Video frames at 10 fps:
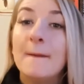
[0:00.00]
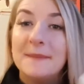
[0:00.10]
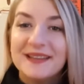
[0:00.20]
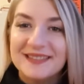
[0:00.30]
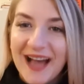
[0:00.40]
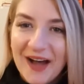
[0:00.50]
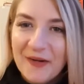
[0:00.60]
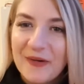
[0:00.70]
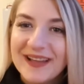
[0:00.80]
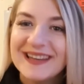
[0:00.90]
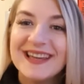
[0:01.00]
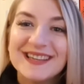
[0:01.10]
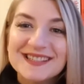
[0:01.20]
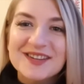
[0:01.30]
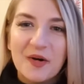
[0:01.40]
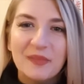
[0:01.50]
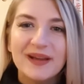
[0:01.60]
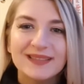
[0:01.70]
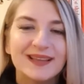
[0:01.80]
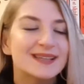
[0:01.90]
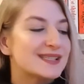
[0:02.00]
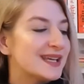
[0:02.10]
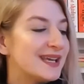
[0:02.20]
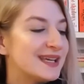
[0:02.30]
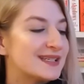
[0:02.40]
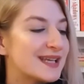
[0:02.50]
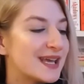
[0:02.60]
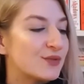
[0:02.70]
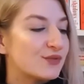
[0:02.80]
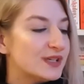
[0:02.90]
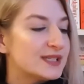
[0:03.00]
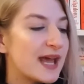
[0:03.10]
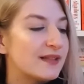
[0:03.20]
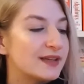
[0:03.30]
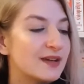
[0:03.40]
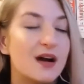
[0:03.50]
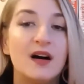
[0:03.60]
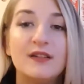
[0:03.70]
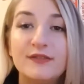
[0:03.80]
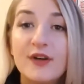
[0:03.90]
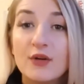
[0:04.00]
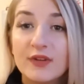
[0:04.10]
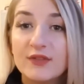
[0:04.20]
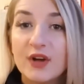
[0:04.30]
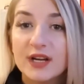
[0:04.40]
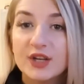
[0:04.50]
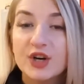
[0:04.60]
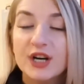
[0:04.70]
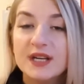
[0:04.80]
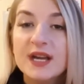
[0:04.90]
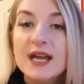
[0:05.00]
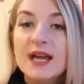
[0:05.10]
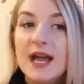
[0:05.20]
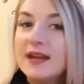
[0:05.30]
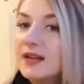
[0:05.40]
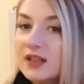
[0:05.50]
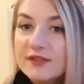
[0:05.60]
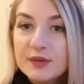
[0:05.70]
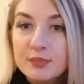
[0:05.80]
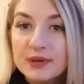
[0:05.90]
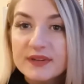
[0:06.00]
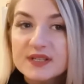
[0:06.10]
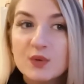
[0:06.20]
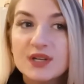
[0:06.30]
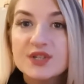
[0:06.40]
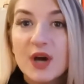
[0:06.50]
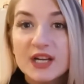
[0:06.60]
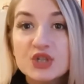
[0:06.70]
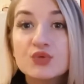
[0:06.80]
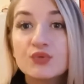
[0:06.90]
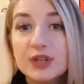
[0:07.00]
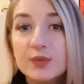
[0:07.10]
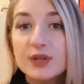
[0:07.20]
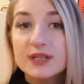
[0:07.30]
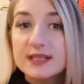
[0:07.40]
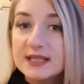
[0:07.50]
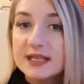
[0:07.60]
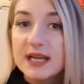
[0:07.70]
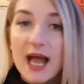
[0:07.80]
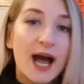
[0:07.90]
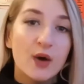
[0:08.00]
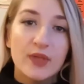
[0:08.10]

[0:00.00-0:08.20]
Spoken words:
But that one is on my list. It is a retelling of Red Riding Hood. And I love the previous one, so I just really want to see how